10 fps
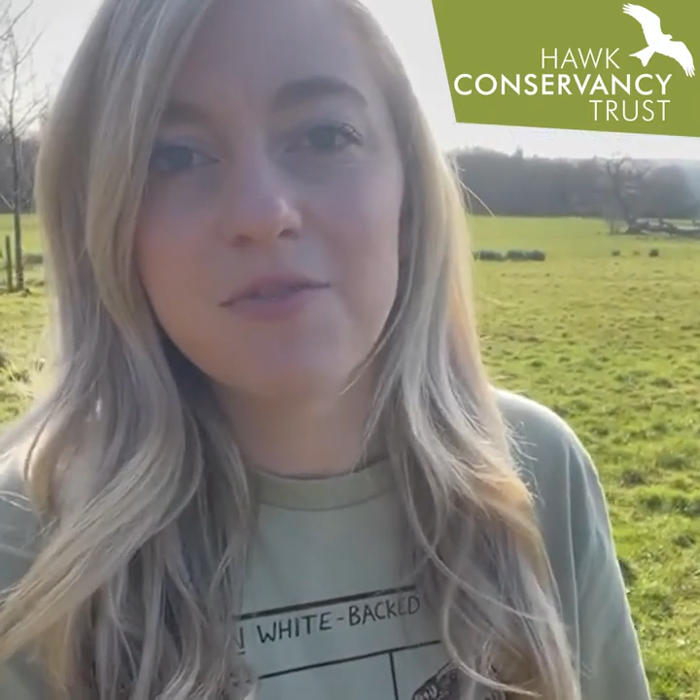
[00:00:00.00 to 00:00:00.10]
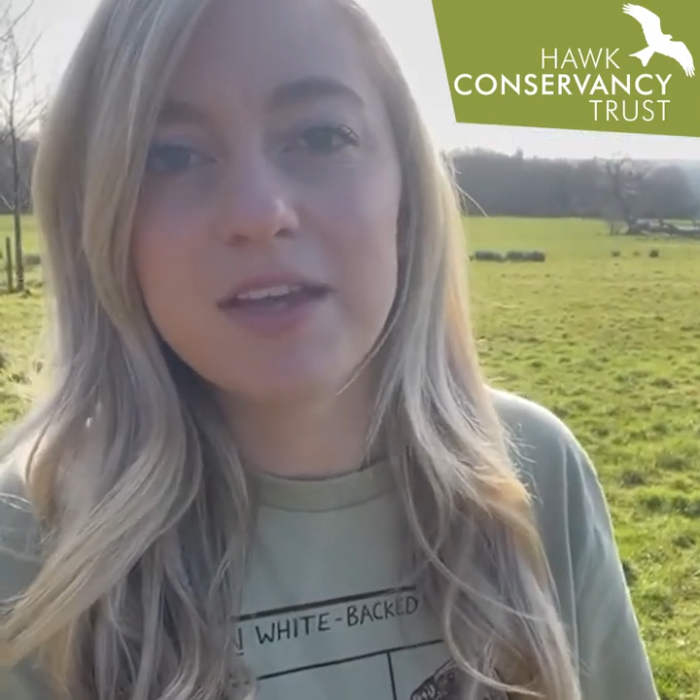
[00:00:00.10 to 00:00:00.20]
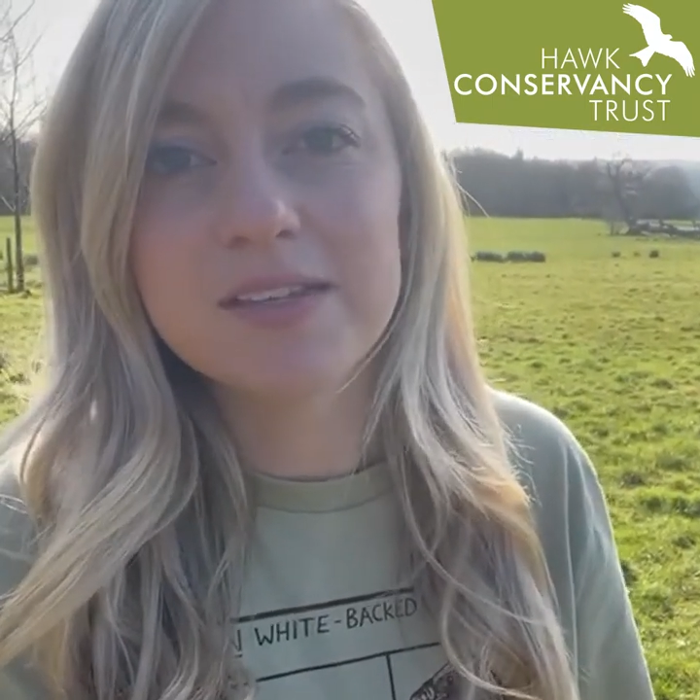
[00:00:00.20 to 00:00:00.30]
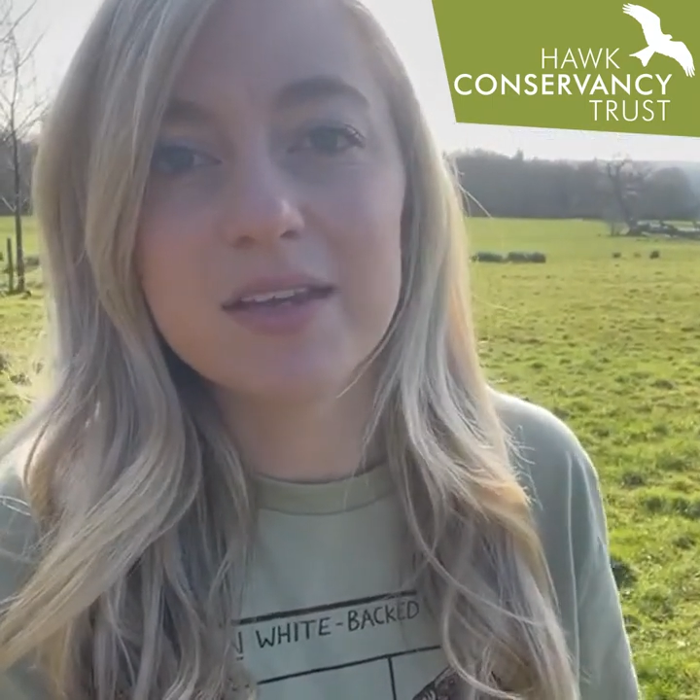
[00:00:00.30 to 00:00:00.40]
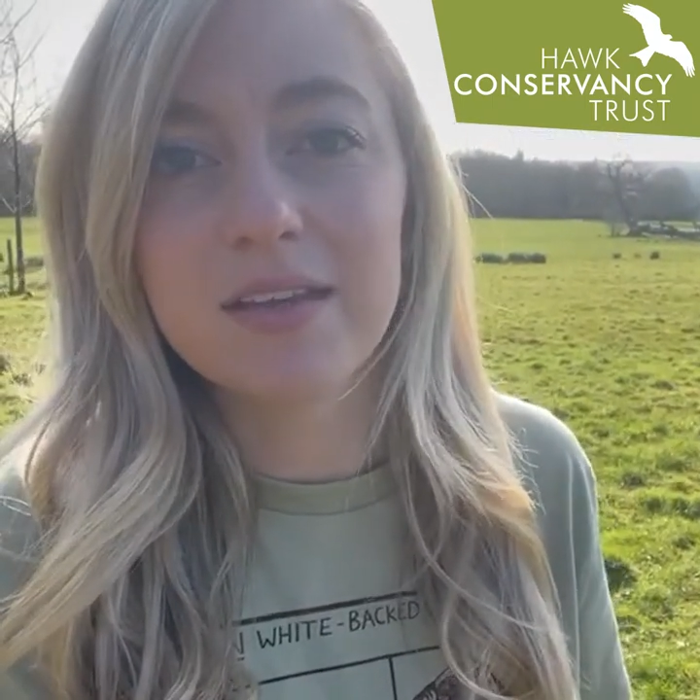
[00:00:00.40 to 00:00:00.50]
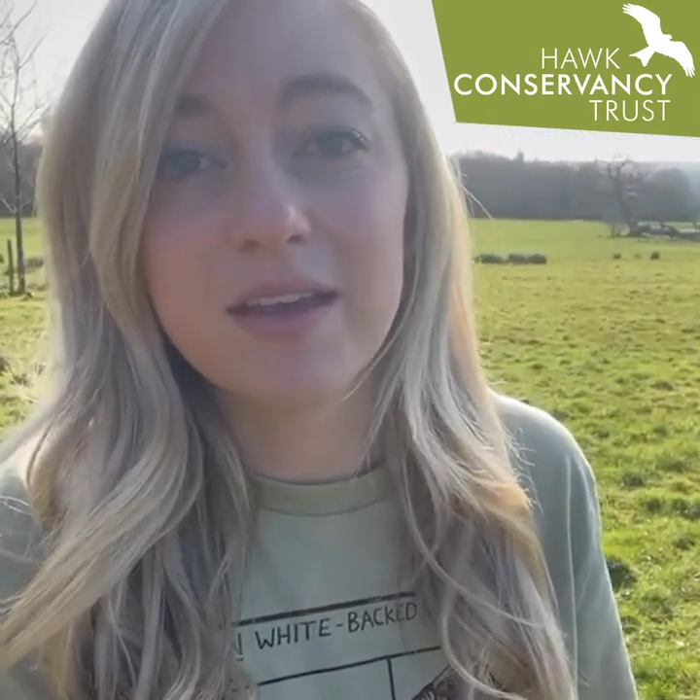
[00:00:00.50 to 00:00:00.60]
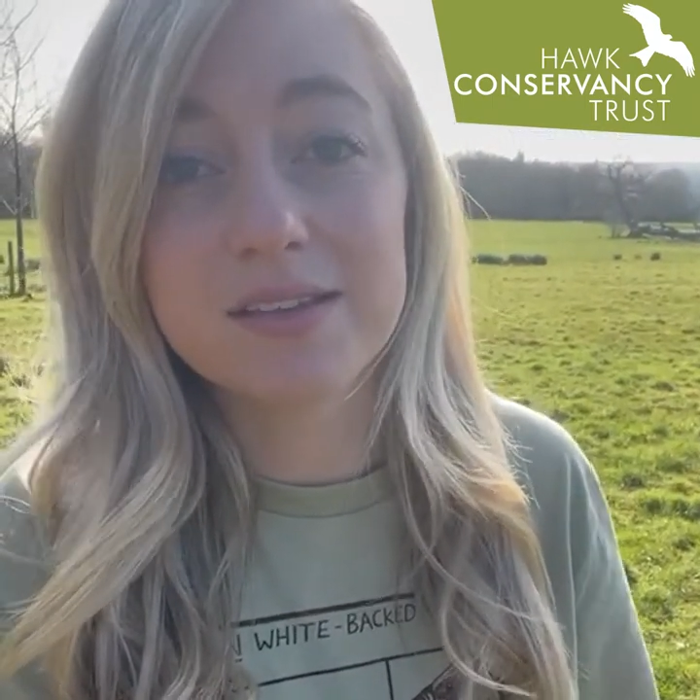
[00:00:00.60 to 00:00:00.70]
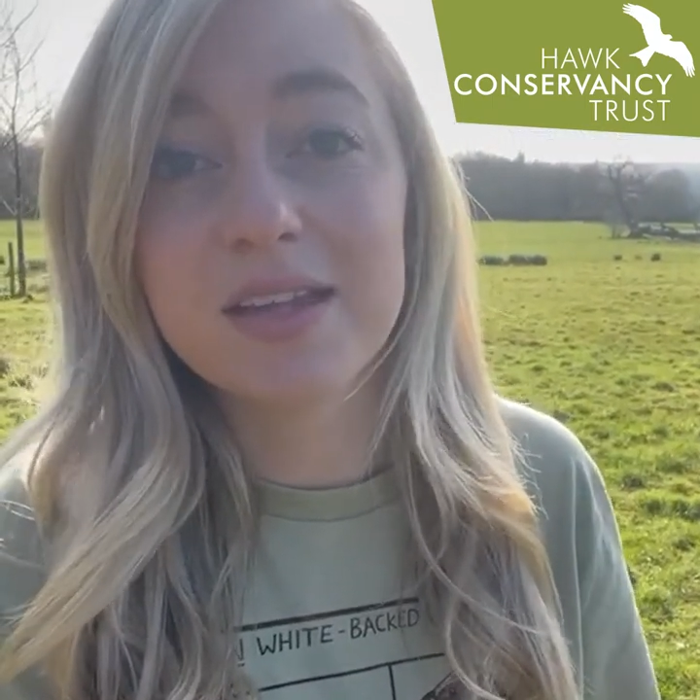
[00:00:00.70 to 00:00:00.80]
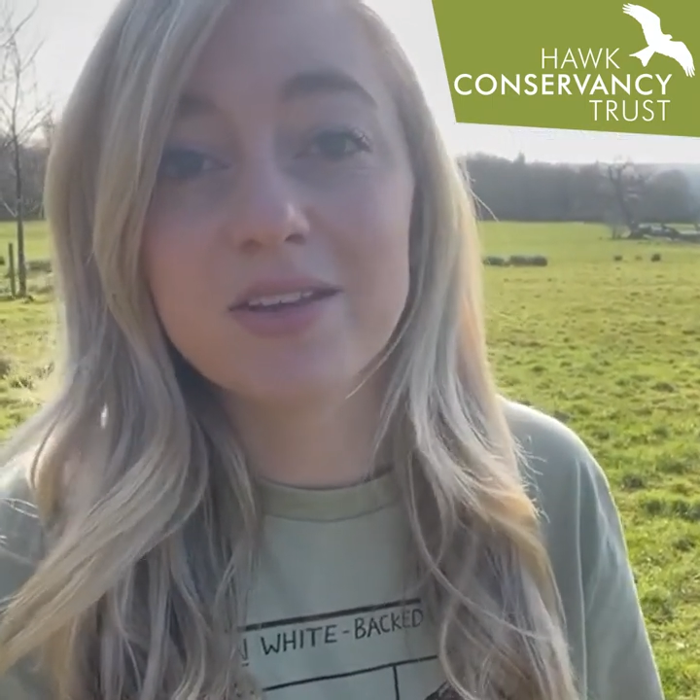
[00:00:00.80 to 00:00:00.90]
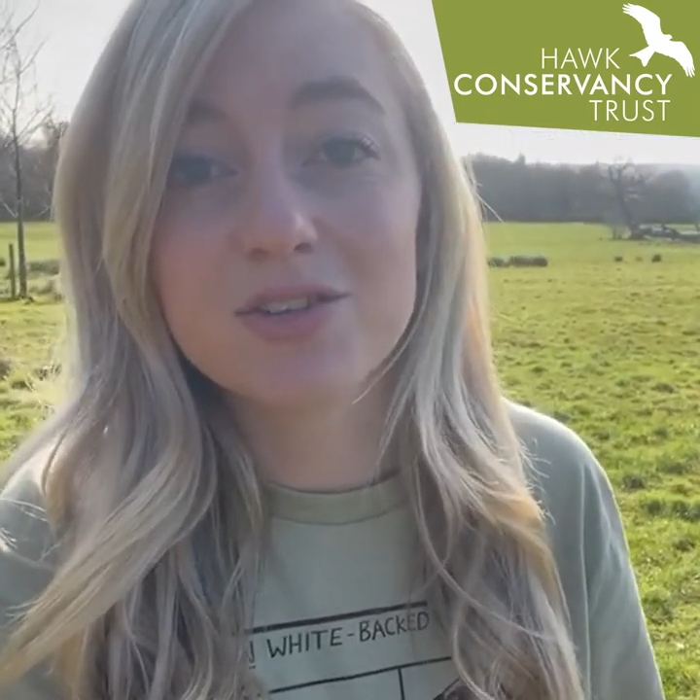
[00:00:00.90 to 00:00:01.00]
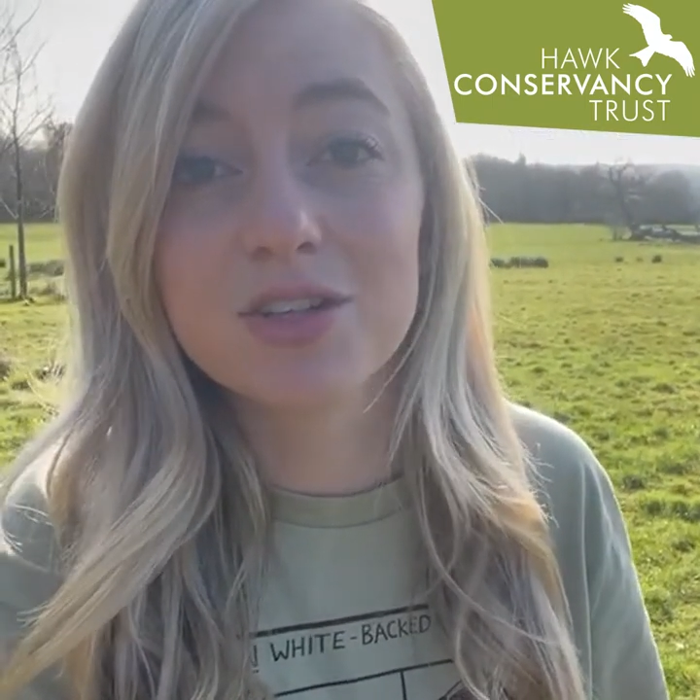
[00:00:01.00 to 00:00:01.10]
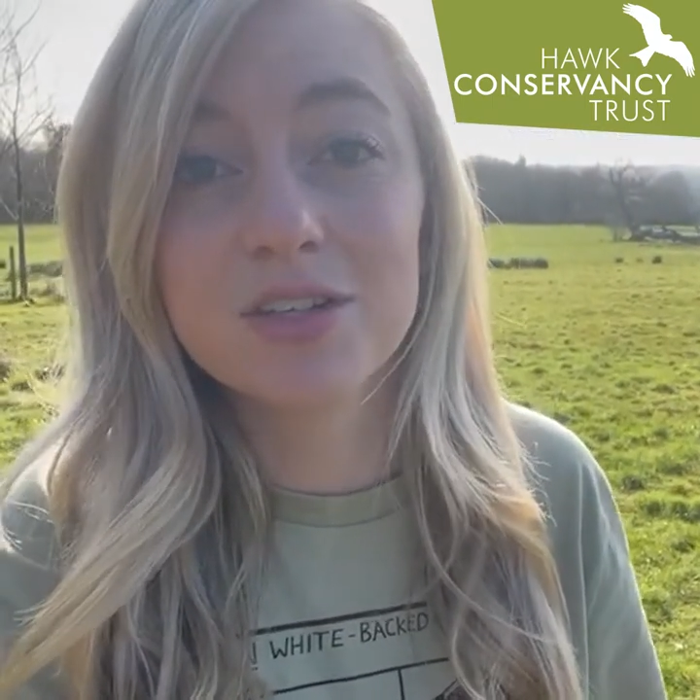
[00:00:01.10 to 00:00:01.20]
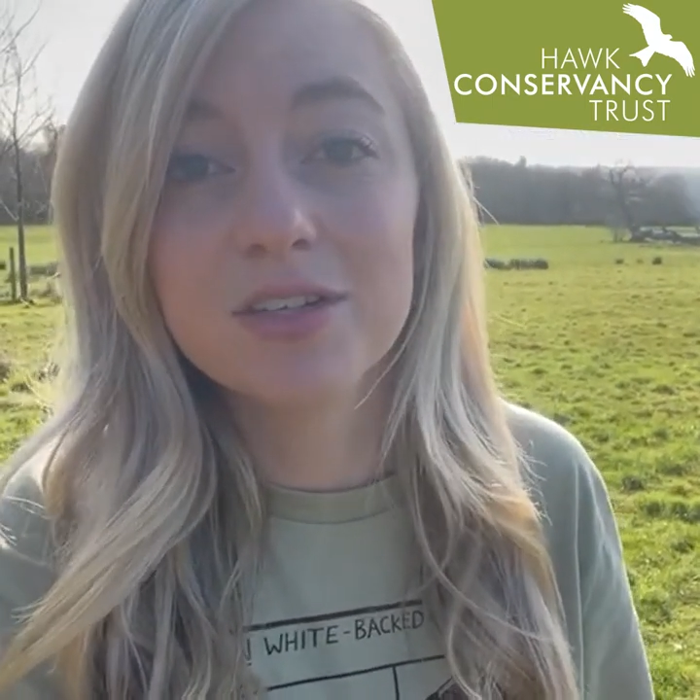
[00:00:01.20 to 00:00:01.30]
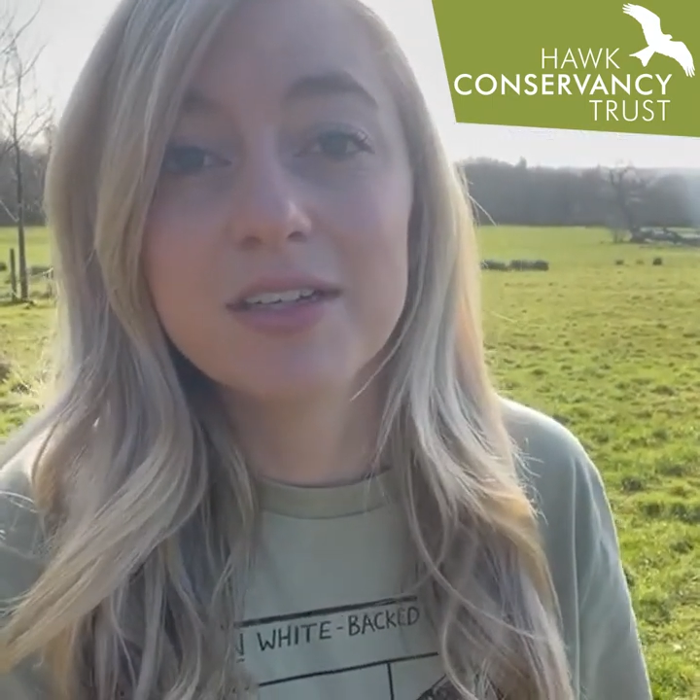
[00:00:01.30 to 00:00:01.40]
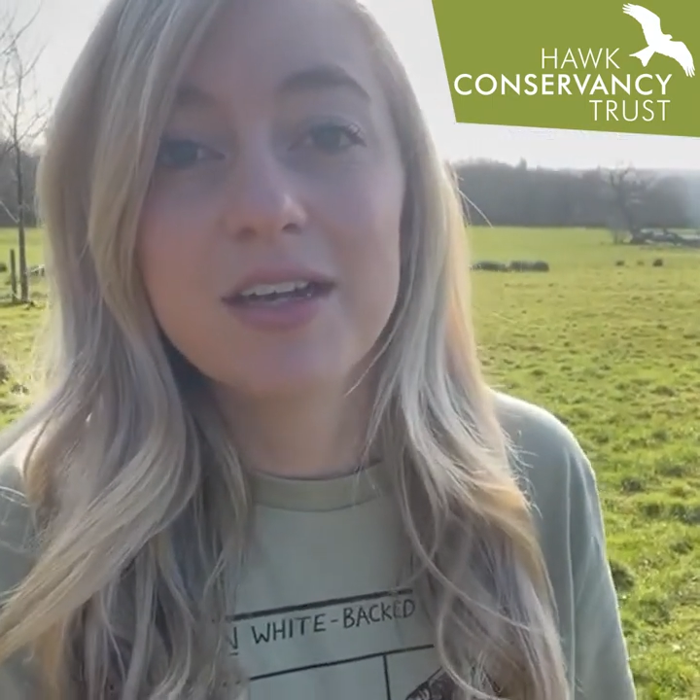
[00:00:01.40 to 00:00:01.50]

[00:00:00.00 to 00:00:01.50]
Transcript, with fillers: facing extinction.